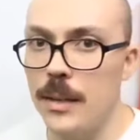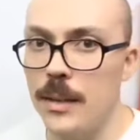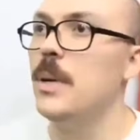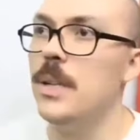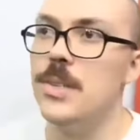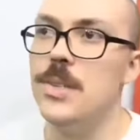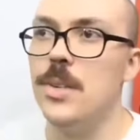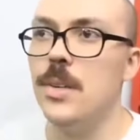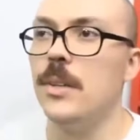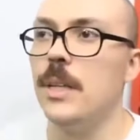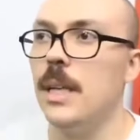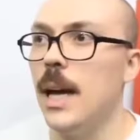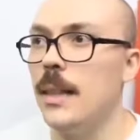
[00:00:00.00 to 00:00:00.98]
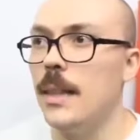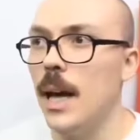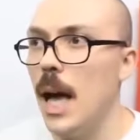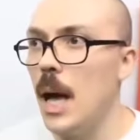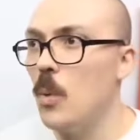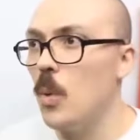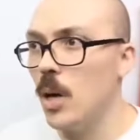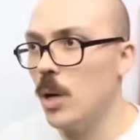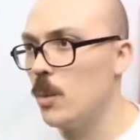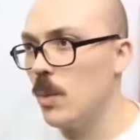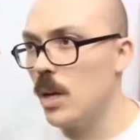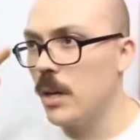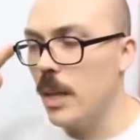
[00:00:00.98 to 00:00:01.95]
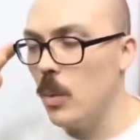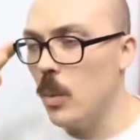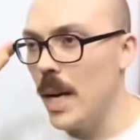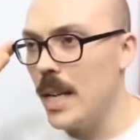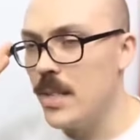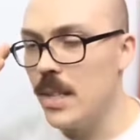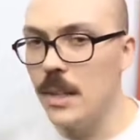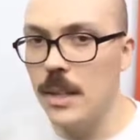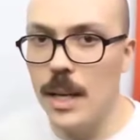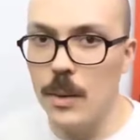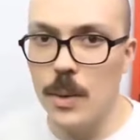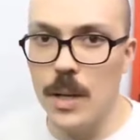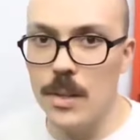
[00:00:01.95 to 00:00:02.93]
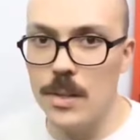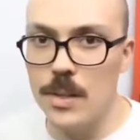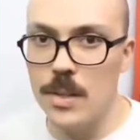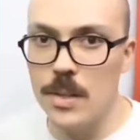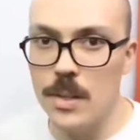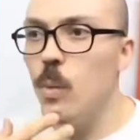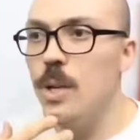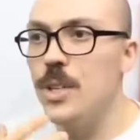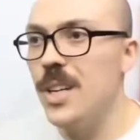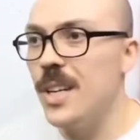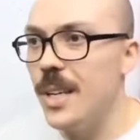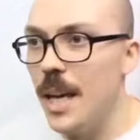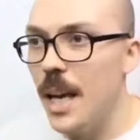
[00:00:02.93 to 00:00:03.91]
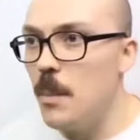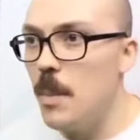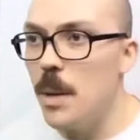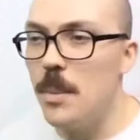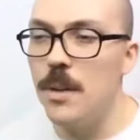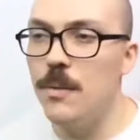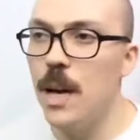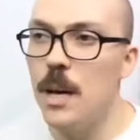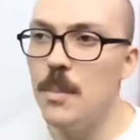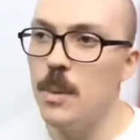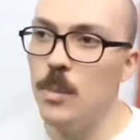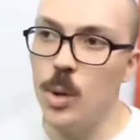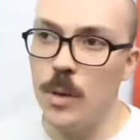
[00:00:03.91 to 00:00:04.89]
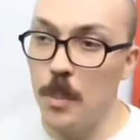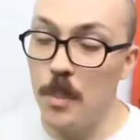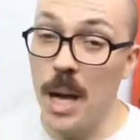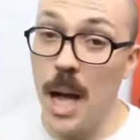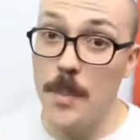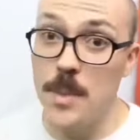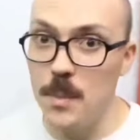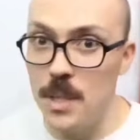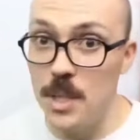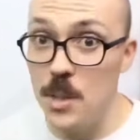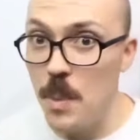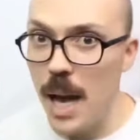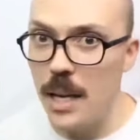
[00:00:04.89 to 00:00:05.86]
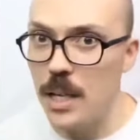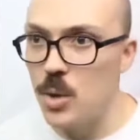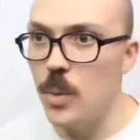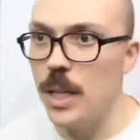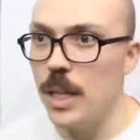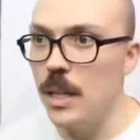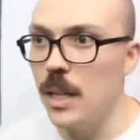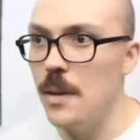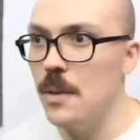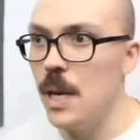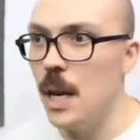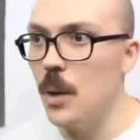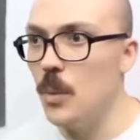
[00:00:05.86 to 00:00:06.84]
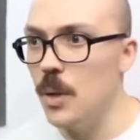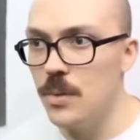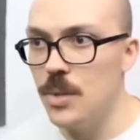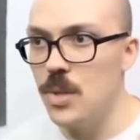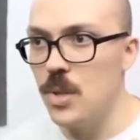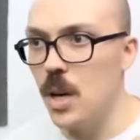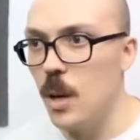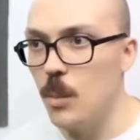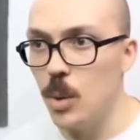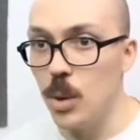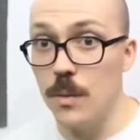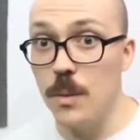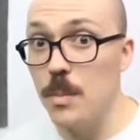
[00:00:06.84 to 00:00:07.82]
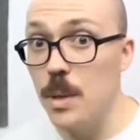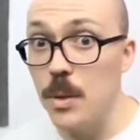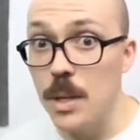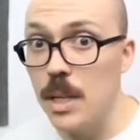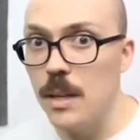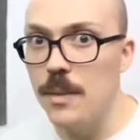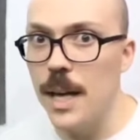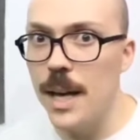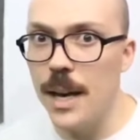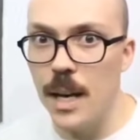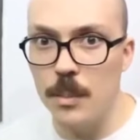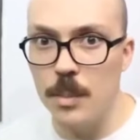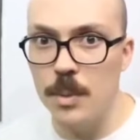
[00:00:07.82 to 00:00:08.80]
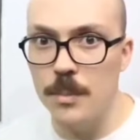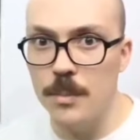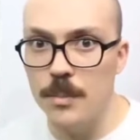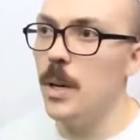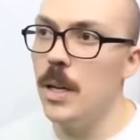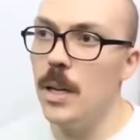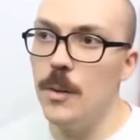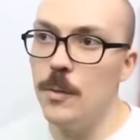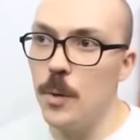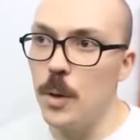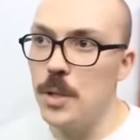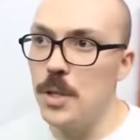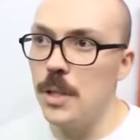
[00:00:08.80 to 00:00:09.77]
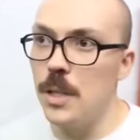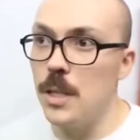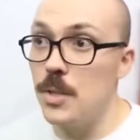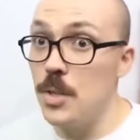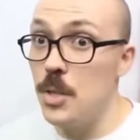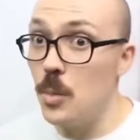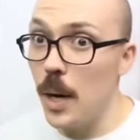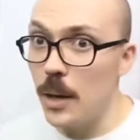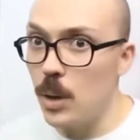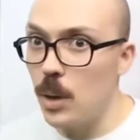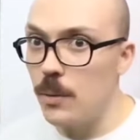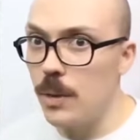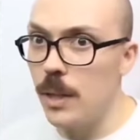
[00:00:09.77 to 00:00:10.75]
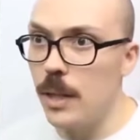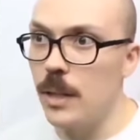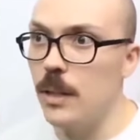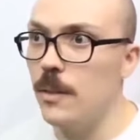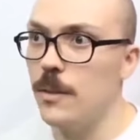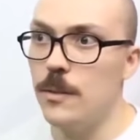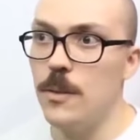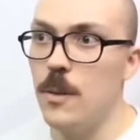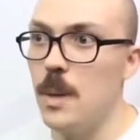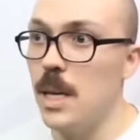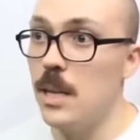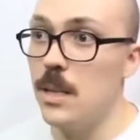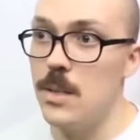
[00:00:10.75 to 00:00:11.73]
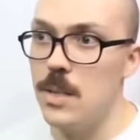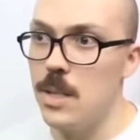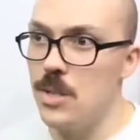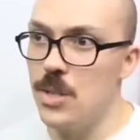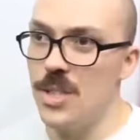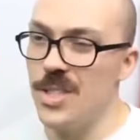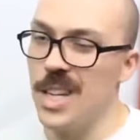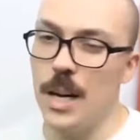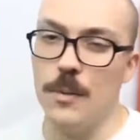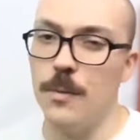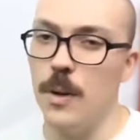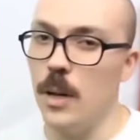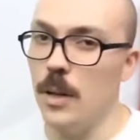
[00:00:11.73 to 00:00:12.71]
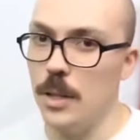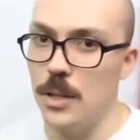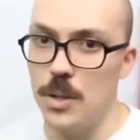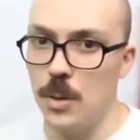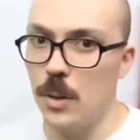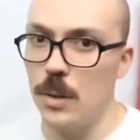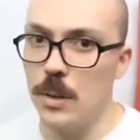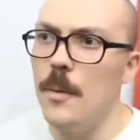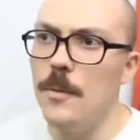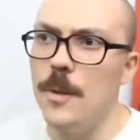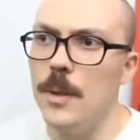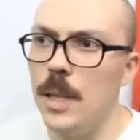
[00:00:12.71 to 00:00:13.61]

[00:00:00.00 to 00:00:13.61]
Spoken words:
but it's certainly not the high watermark that Wasting Light was, which again, maybe if I had been more of a poptimist back in 2011, I would have saw more of the beauty of that album. But unfortunately, this new record over here for me is just kind of falling short. I'm feeling